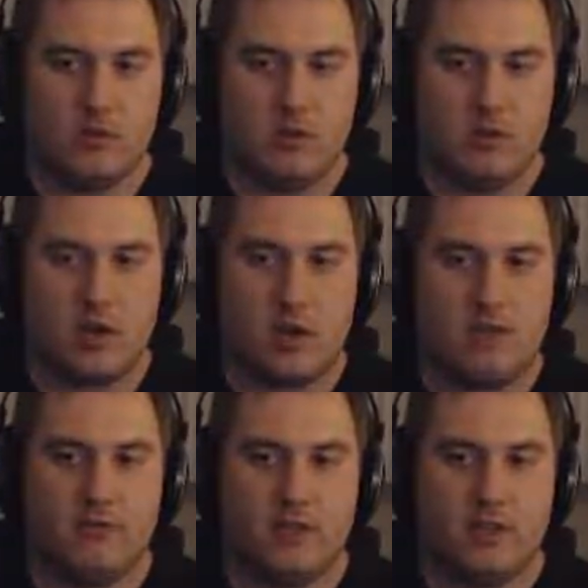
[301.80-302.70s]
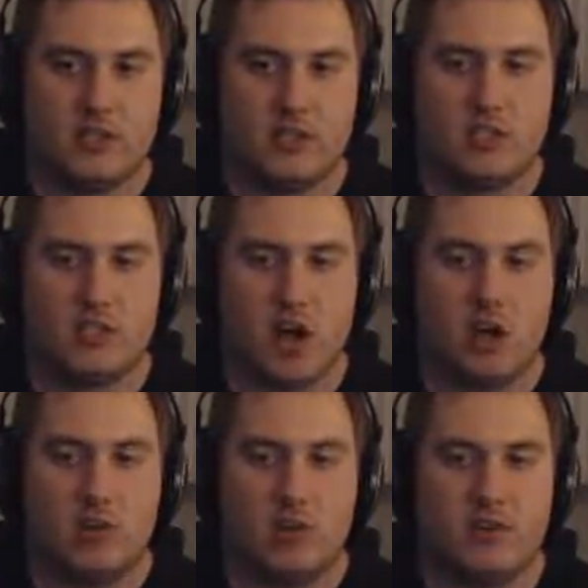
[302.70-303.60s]
you kind of it's
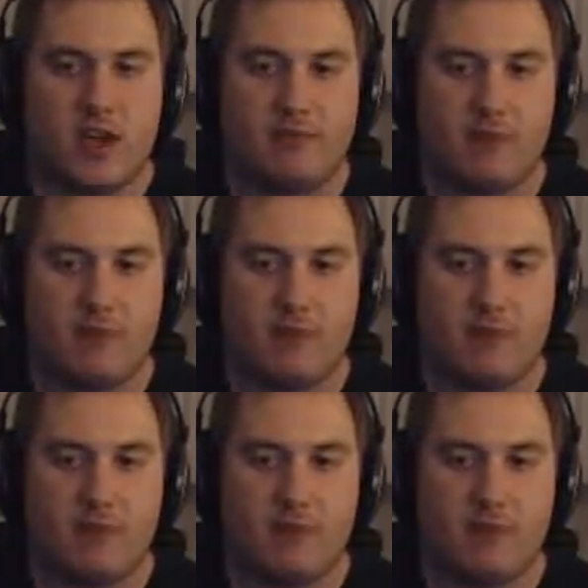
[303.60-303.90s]
awkward to have to